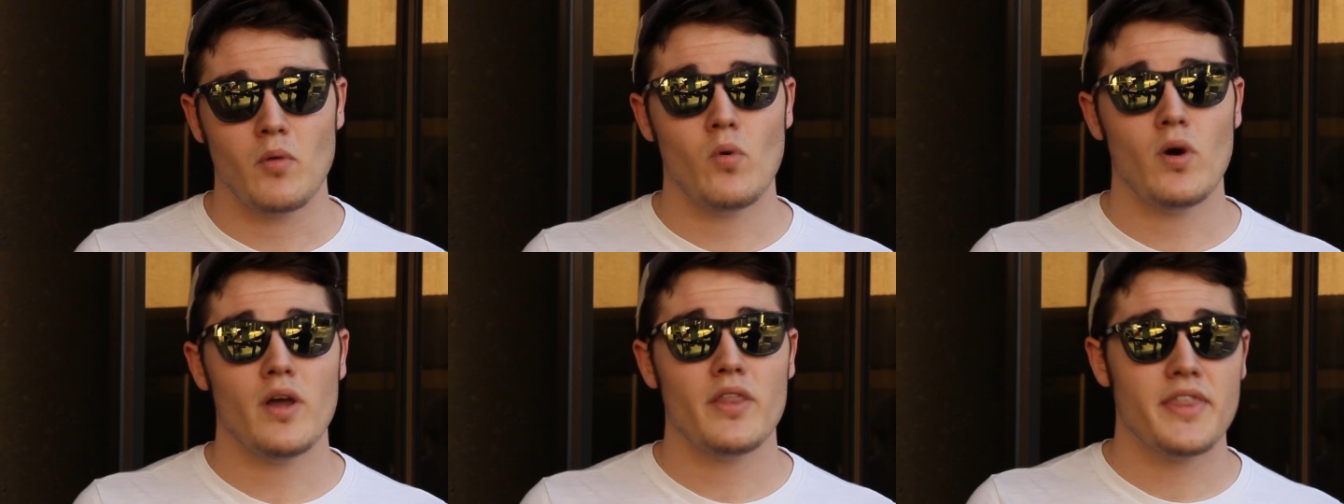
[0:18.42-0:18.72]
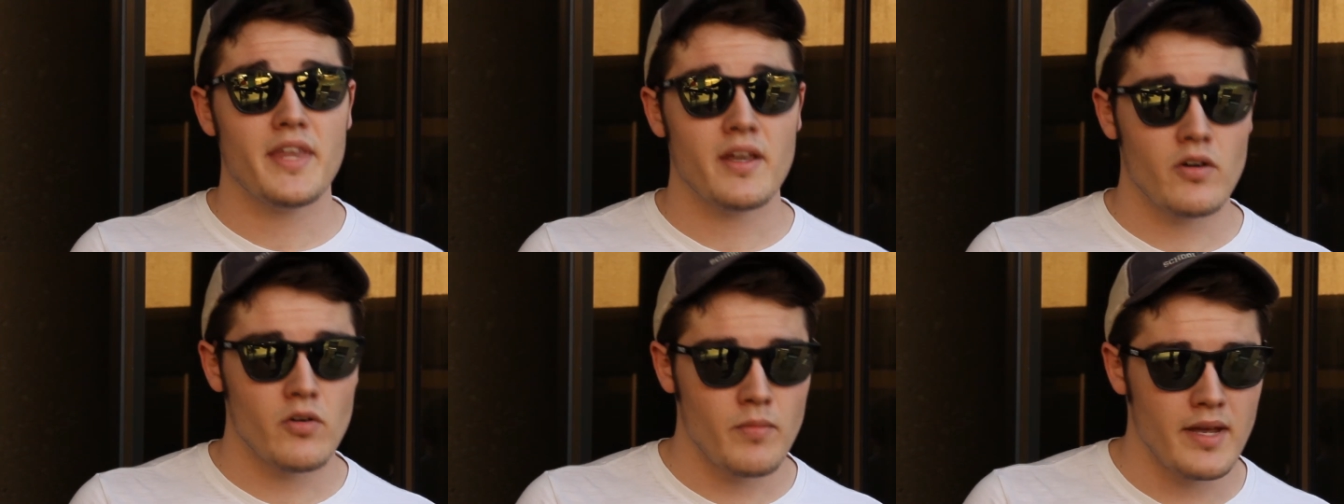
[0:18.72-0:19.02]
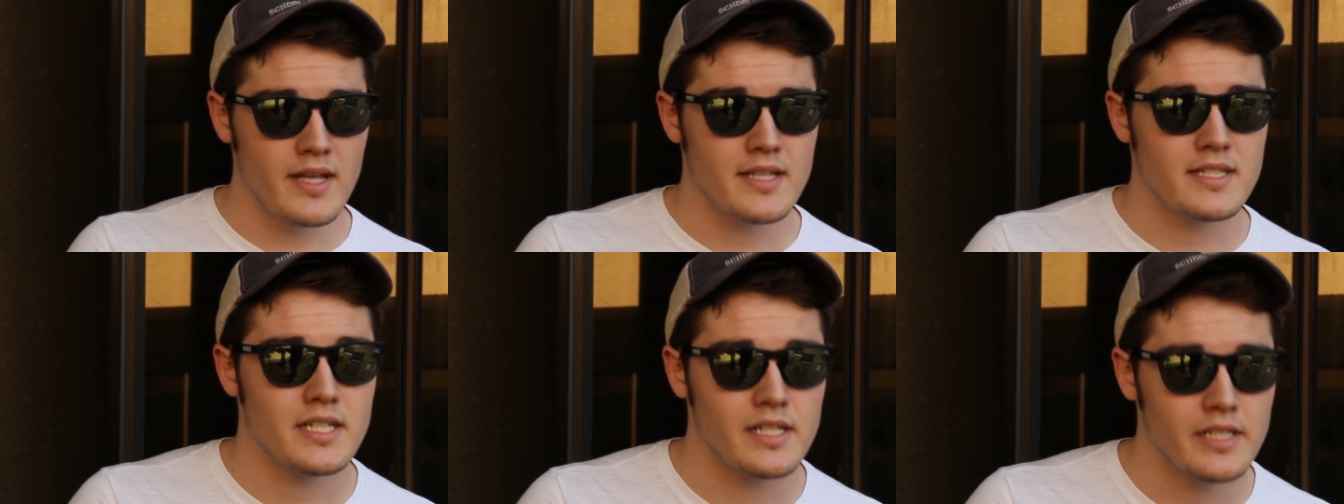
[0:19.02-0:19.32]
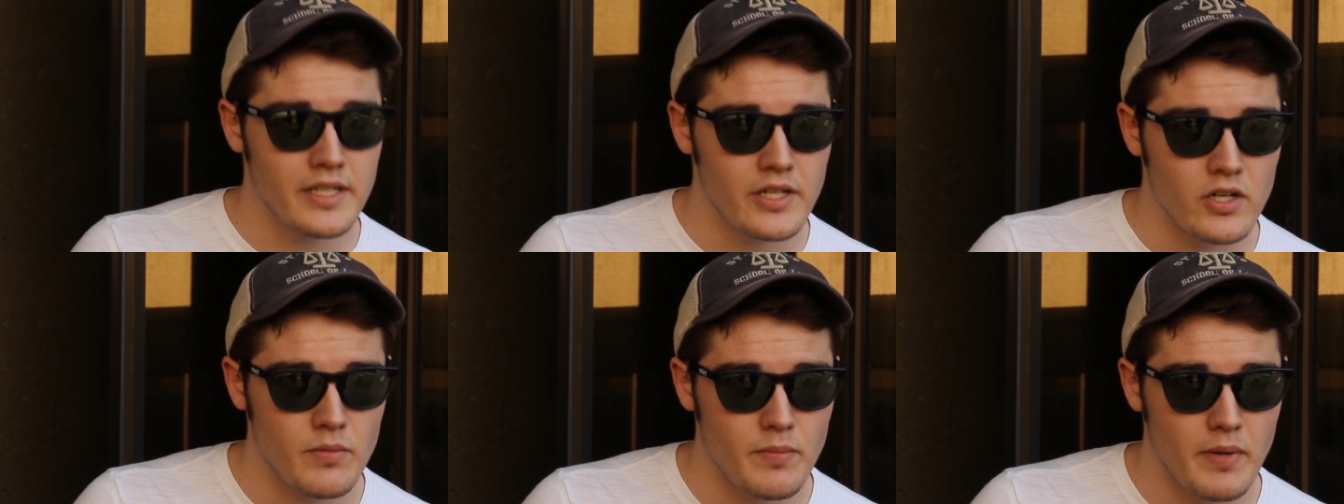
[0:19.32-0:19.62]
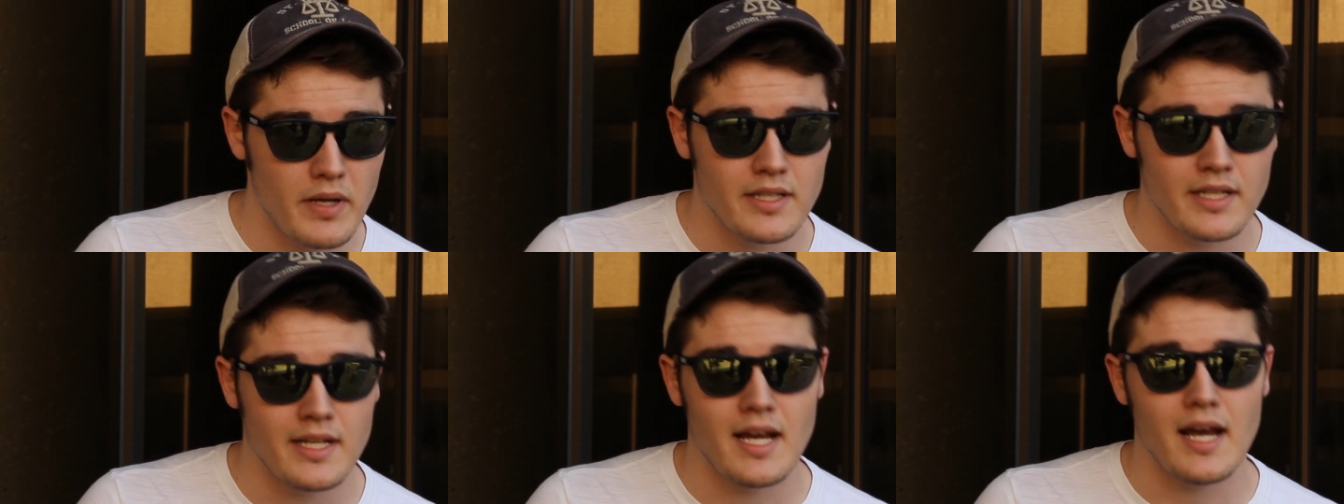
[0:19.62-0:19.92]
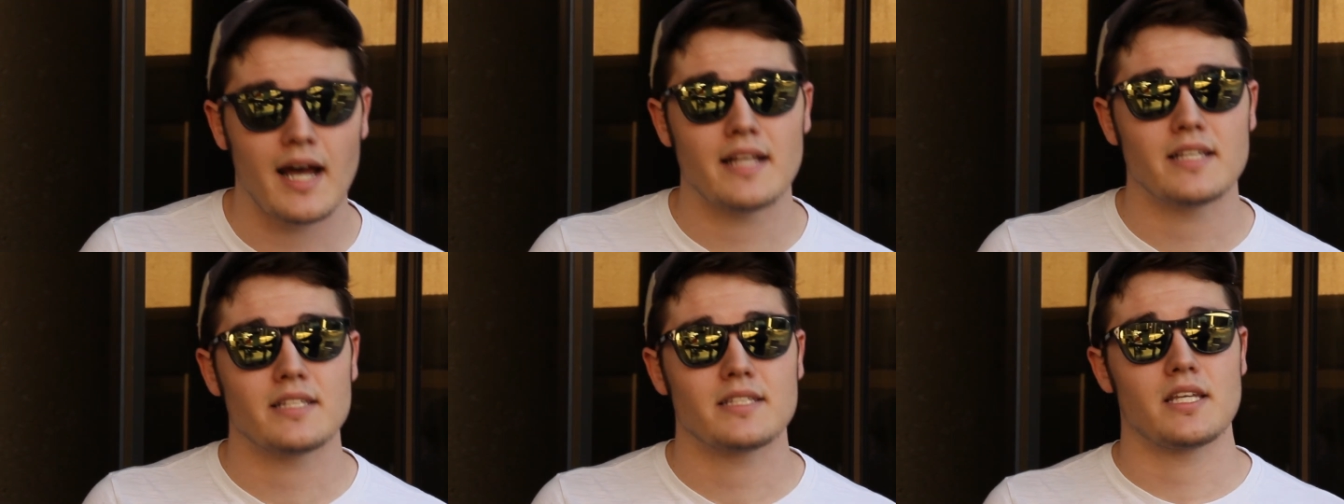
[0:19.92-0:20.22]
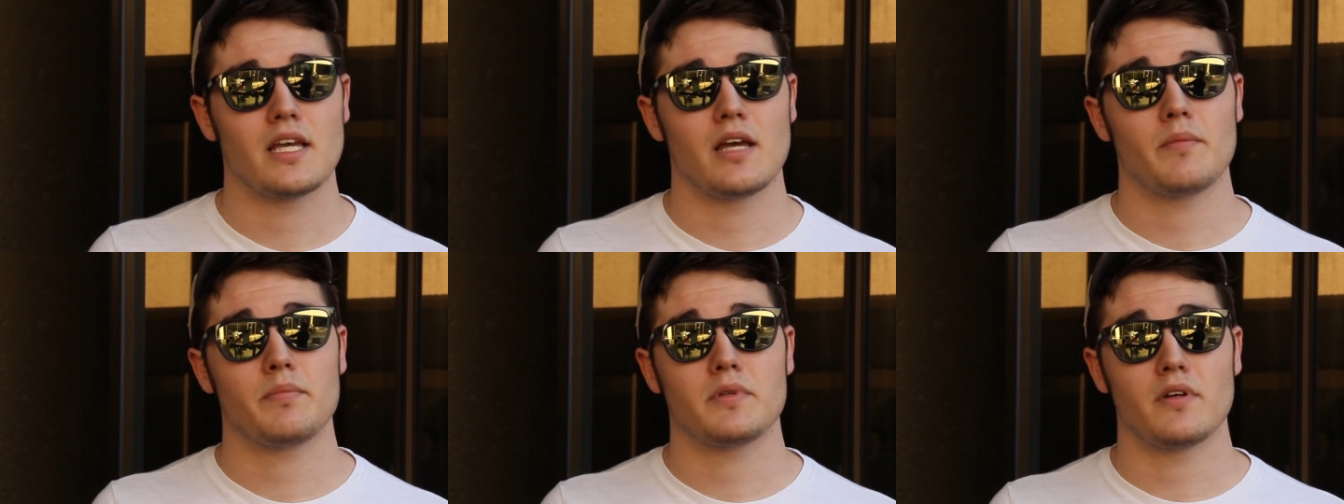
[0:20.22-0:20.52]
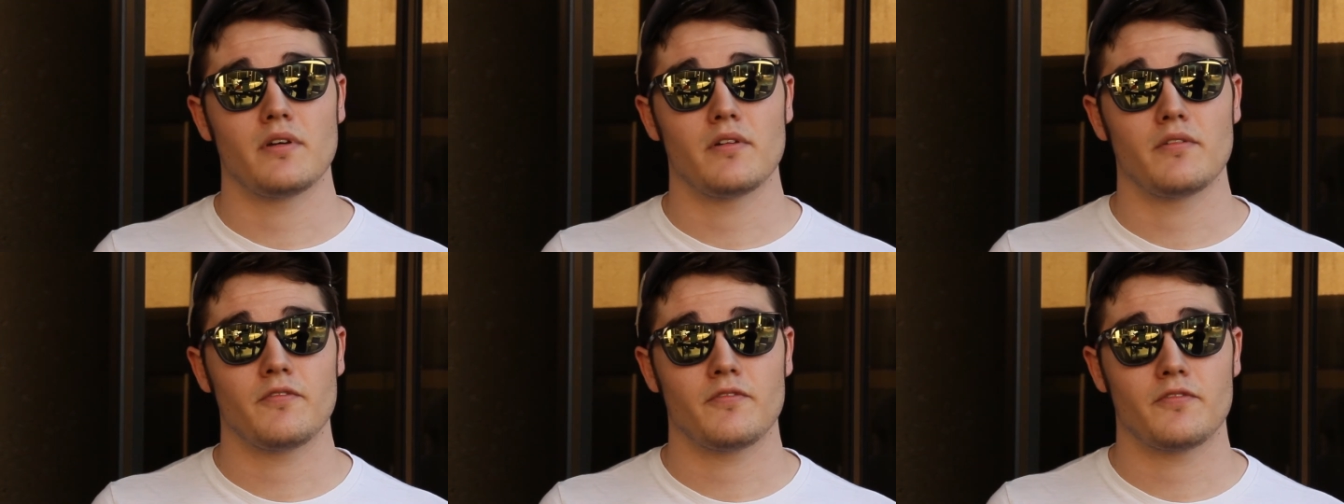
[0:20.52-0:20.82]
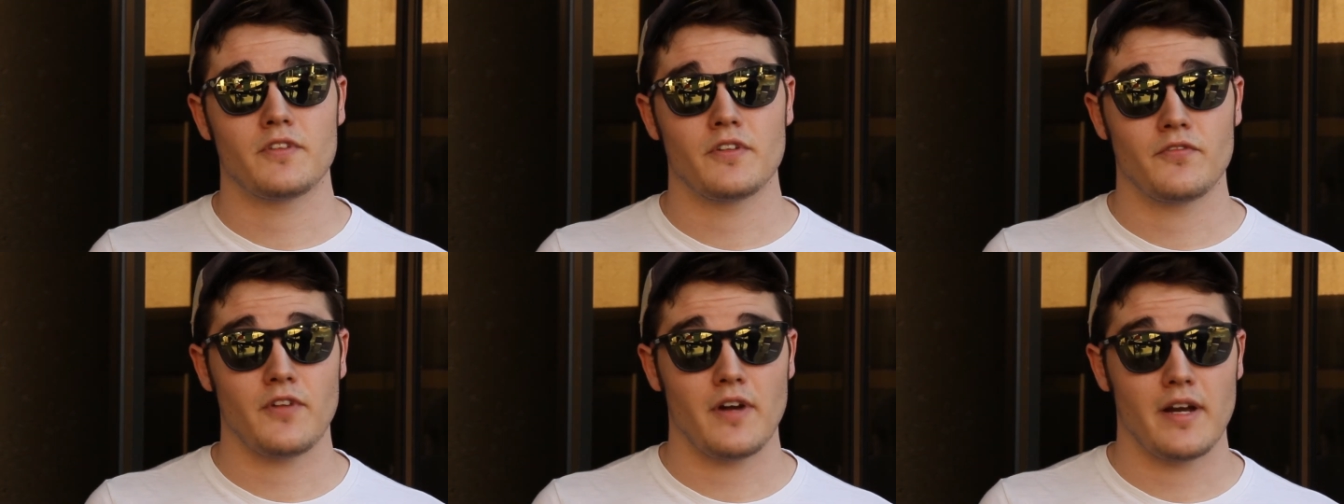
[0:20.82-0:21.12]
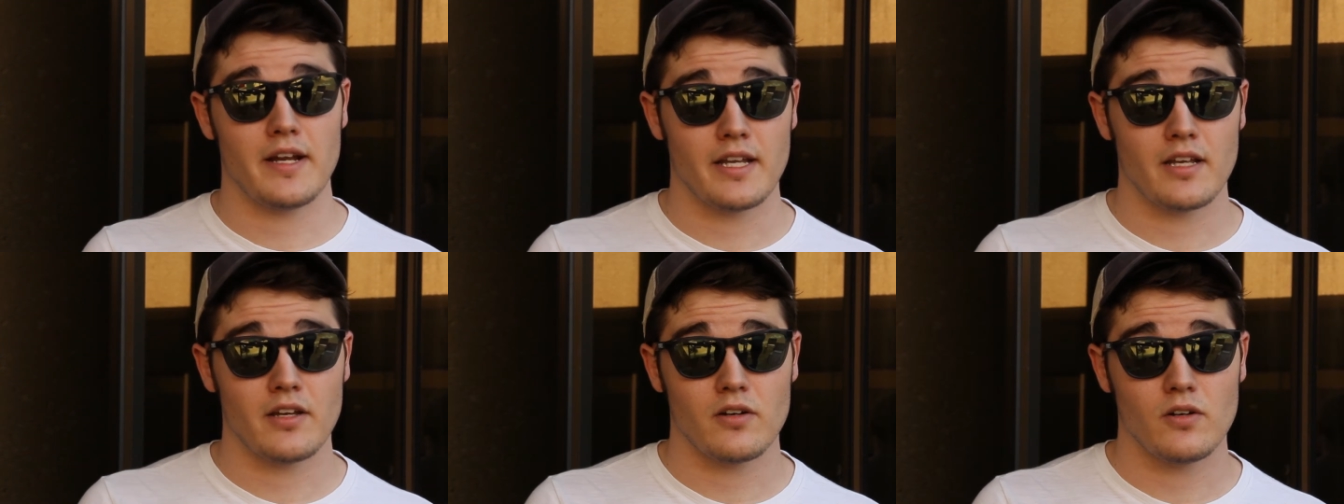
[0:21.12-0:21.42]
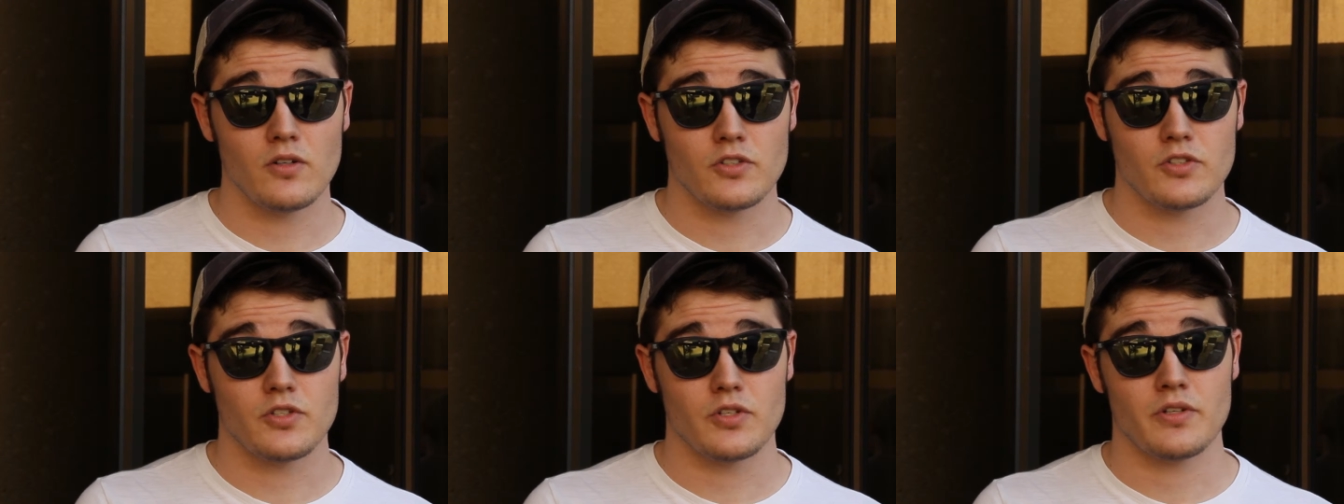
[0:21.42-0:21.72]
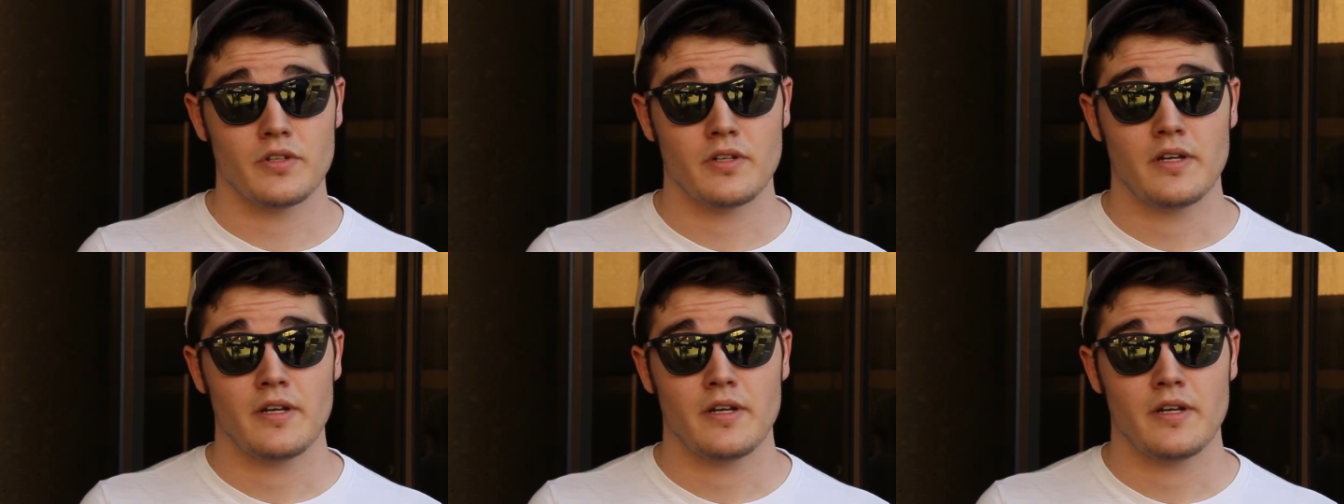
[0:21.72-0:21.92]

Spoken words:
one thing remains clear about the concept of defining culture.